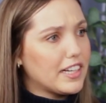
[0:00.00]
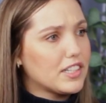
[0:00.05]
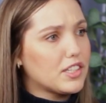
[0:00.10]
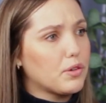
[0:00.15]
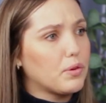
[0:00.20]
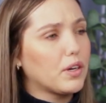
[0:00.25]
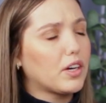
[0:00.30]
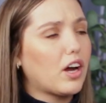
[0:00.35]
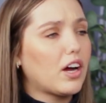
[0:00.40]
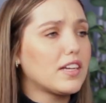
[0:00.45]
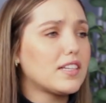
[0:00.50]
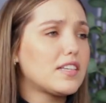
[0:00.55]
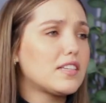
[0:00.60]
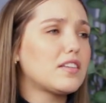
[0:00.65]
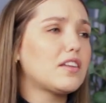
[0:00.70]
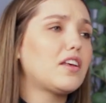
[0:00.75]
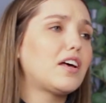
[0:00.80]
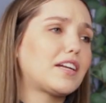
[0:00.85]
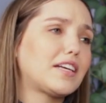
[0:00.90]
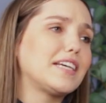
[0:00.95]
So it causes
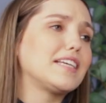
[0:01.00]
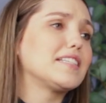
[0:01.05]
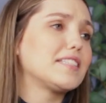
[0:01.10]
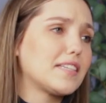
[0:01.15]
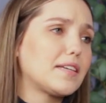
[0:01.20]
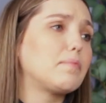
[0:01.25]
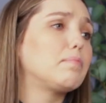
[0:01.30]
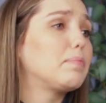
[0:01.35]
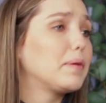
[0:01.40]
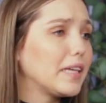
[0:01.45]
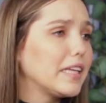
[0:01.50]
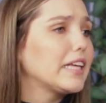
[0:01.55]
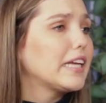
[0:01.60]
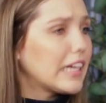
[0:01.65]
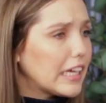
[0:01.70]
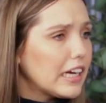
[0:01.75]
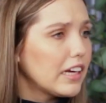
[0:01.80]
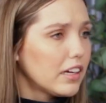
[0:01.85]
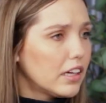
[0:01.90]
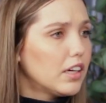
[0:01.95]
a lot of
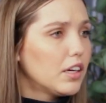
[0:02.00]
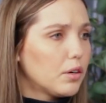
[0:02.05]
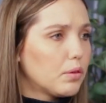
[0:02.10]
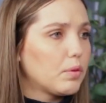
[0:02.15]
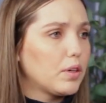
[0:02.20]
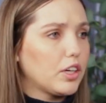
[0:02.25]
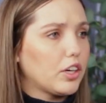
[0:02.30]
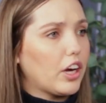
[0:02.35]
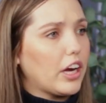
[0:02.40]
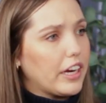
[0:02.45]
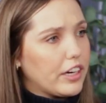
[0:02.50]
instability when you're